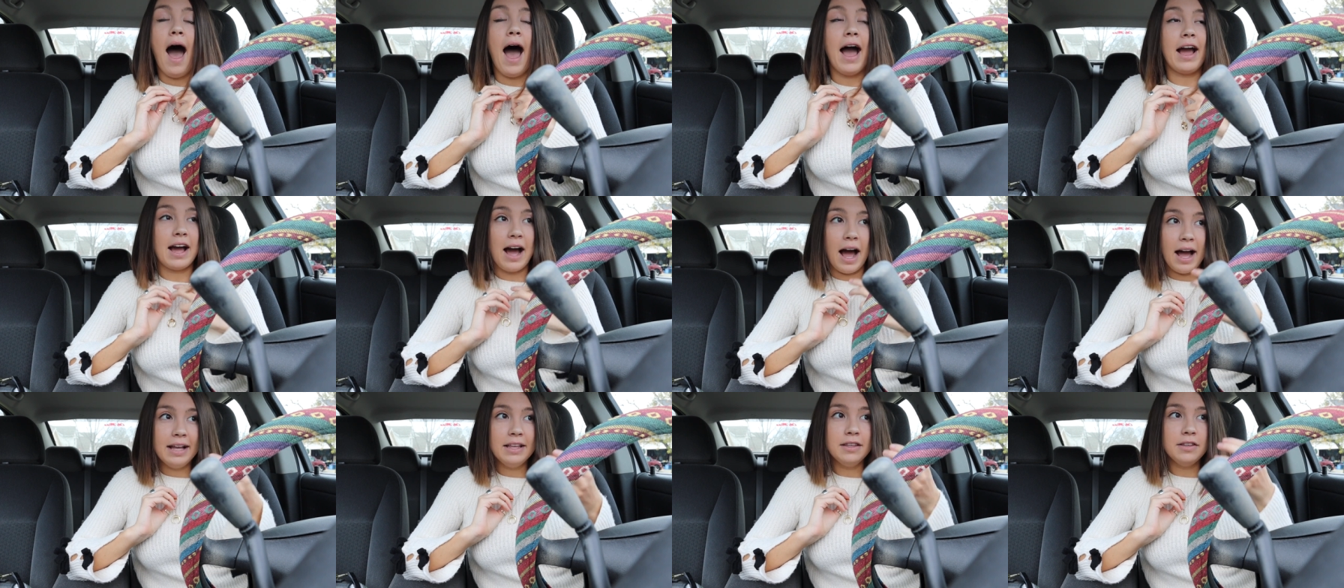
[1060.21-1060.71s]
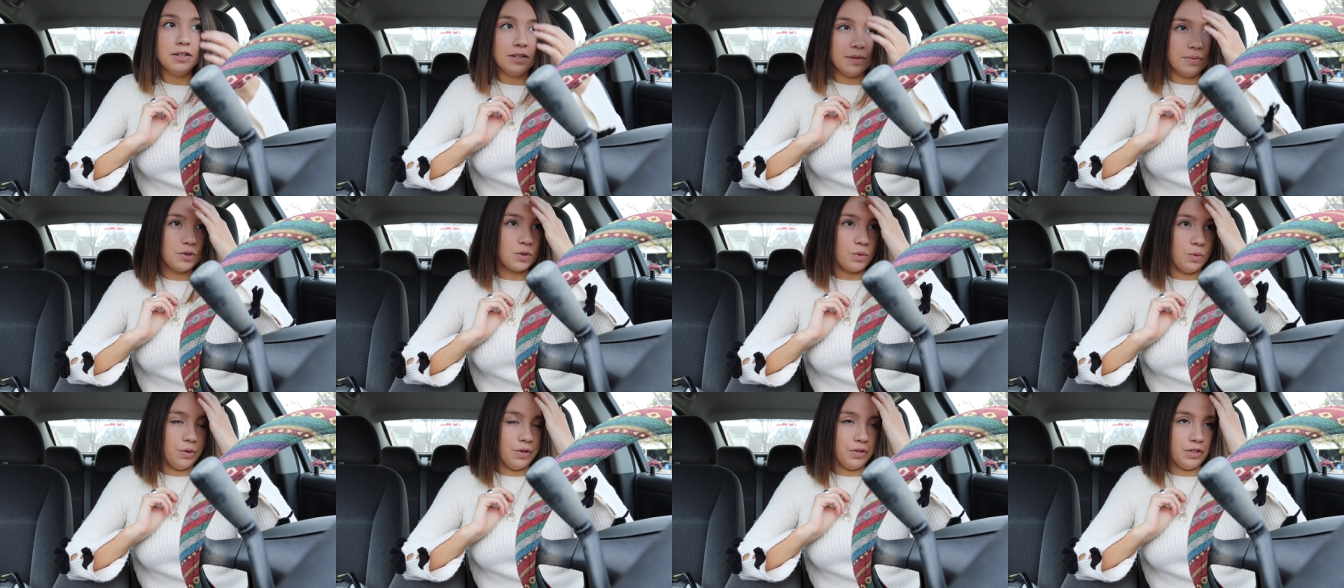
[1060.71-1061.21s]
I got into
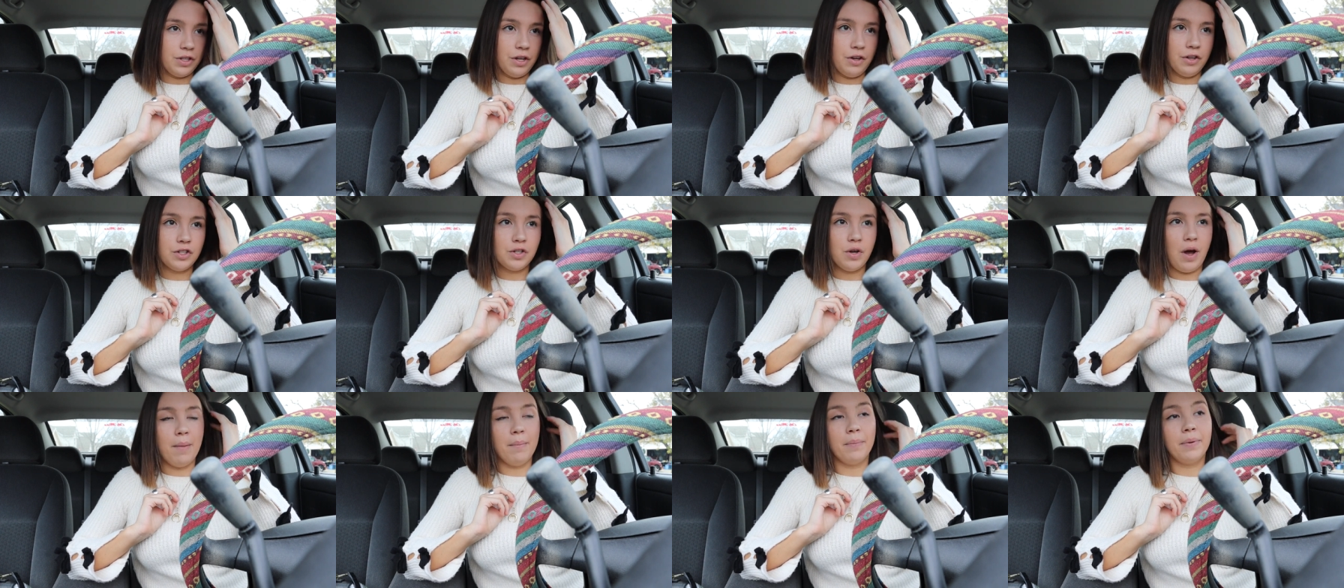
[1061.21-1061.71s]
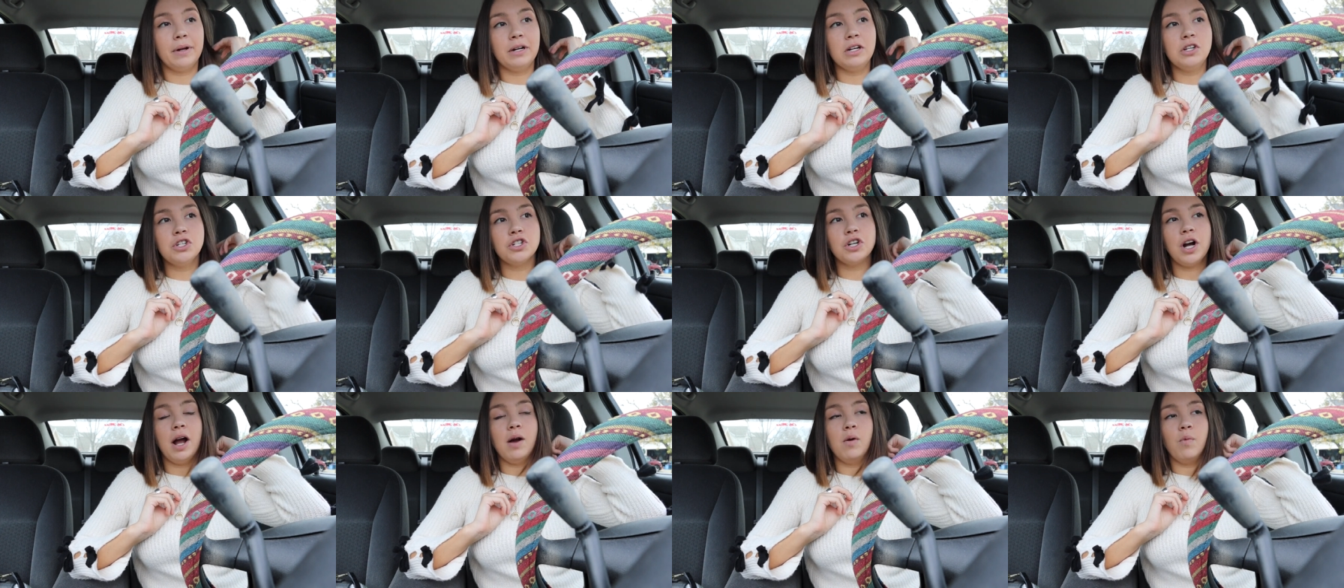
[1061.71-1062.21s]
some schools though, so I'm pretty
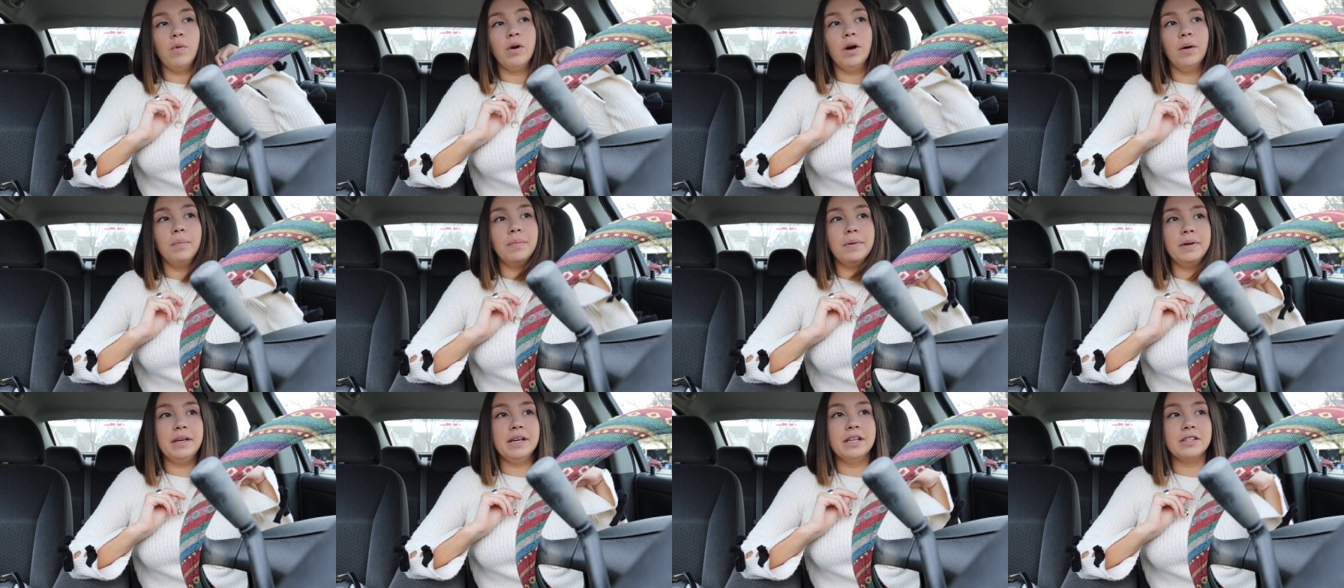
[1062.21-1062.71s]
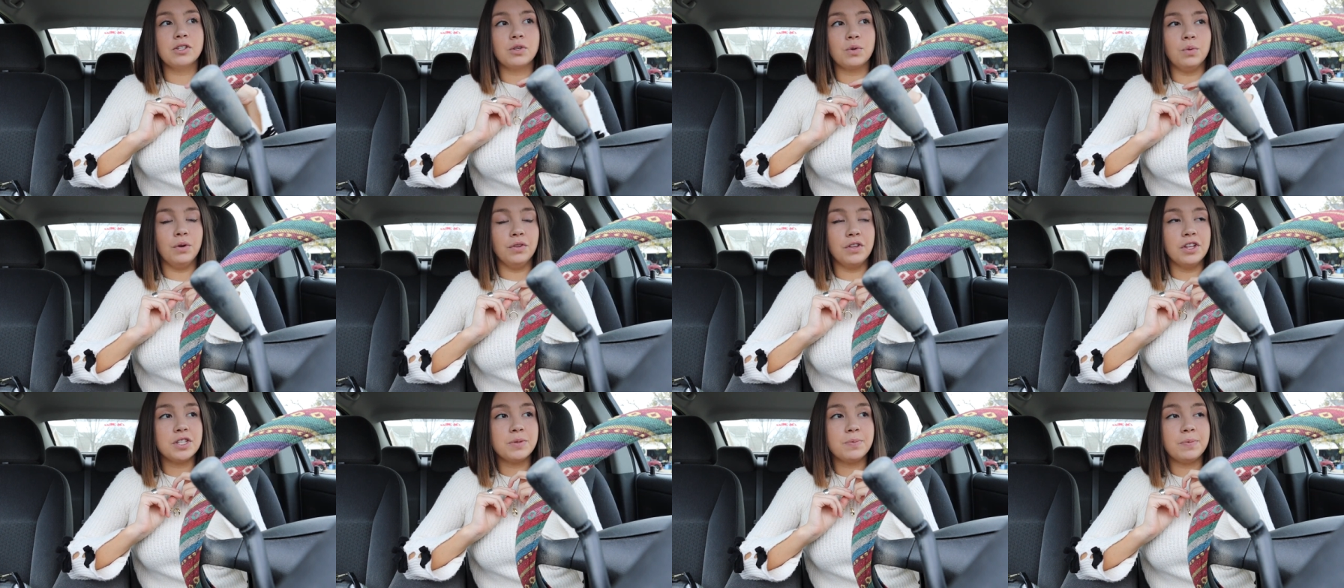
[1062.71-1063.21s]
sure I will be in
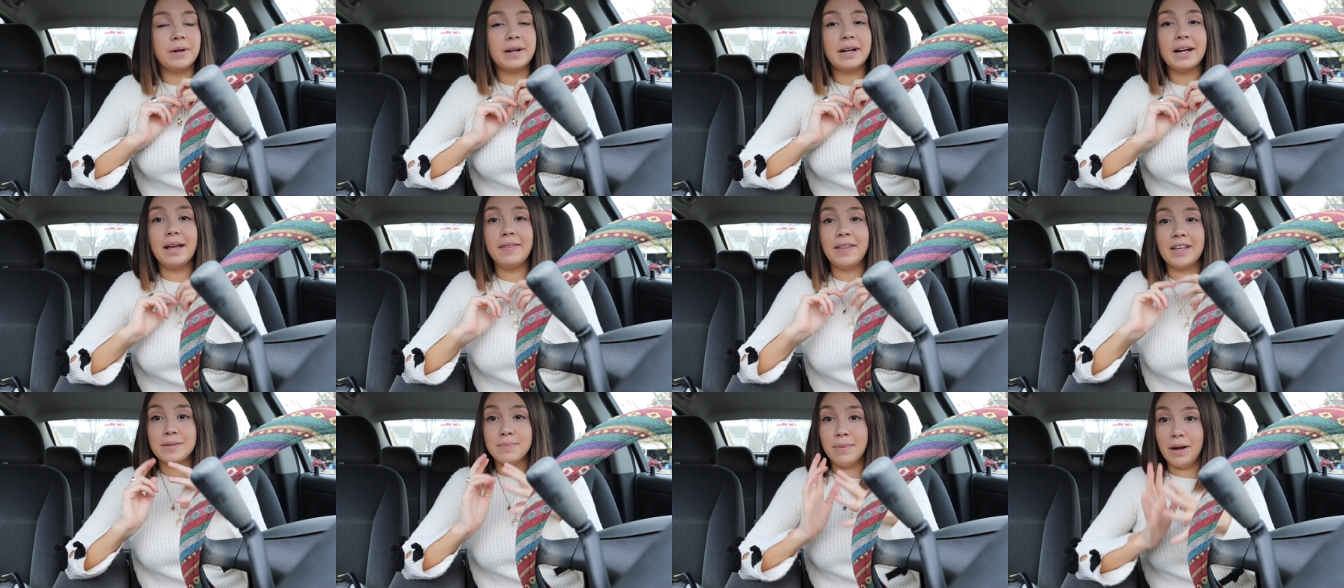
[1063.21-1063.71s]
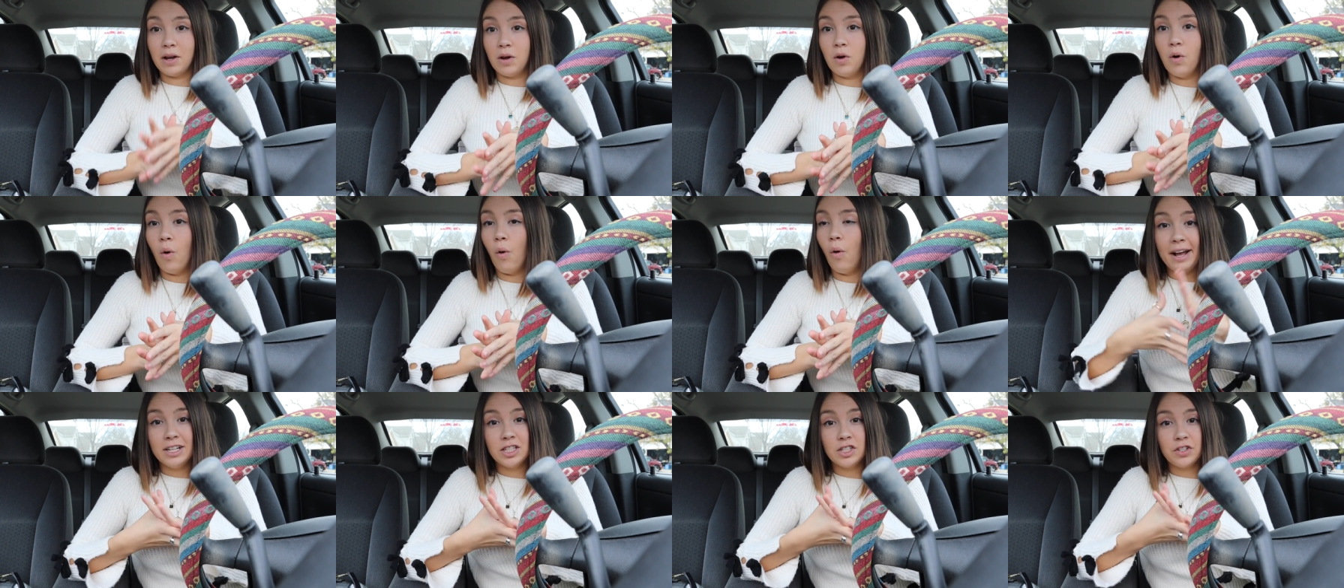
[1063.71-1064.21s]
school this spring. That's my
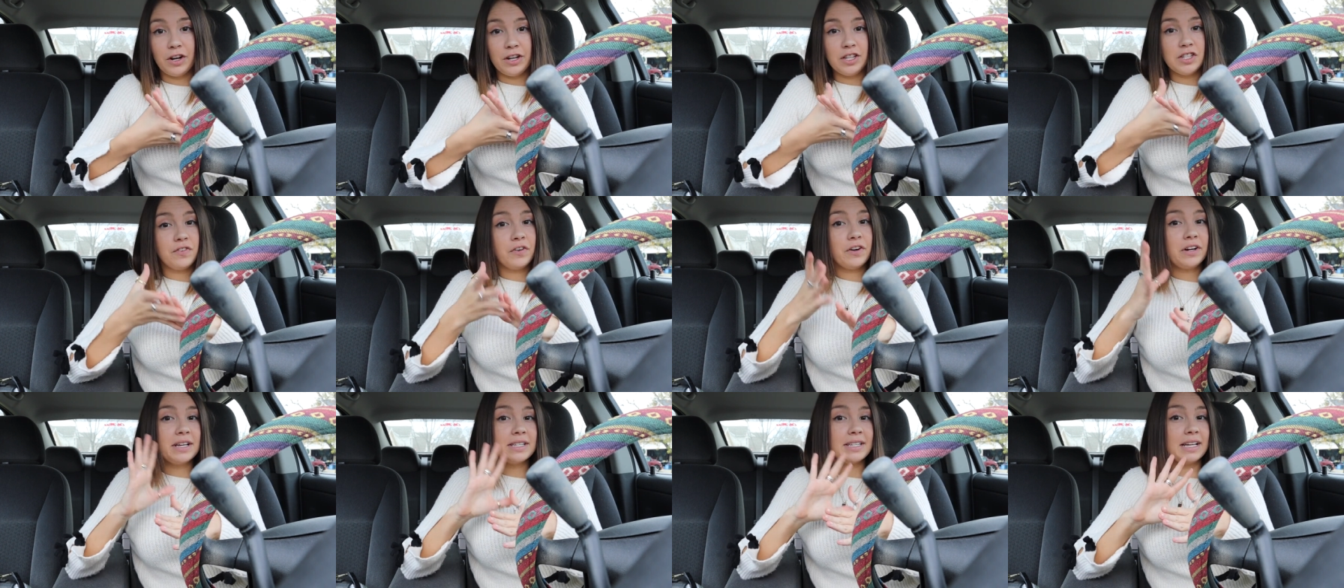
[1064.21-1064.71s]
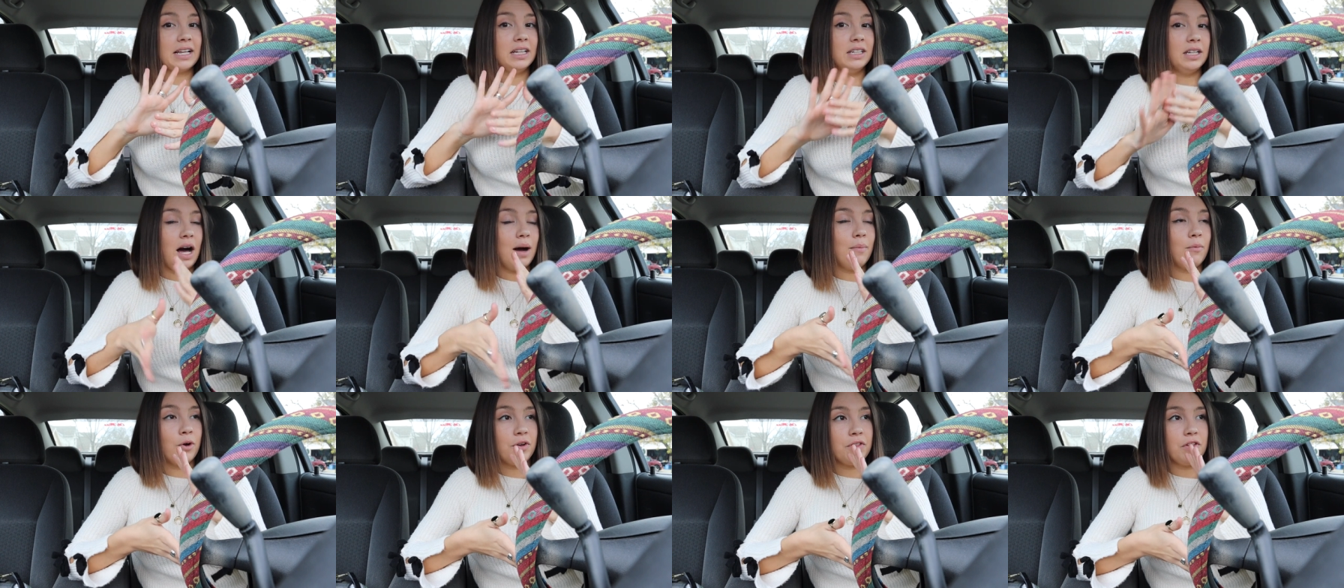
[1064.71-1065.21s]
goal. And transferring is like a
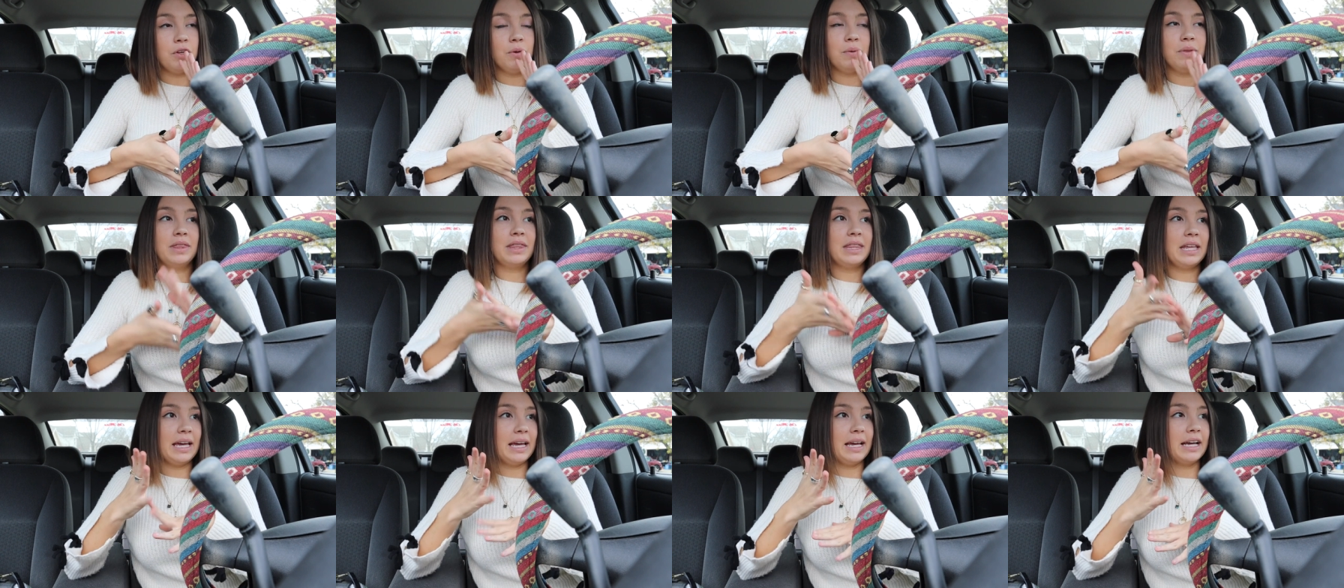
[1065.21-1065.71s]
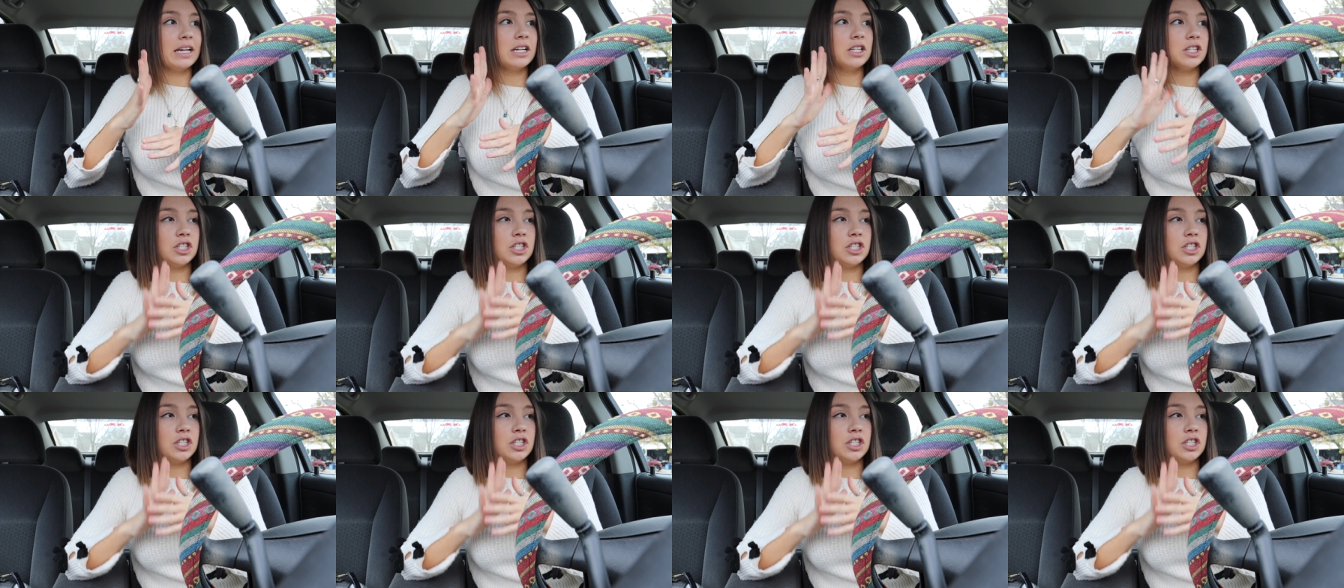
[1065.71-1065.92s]
lot more than you would think.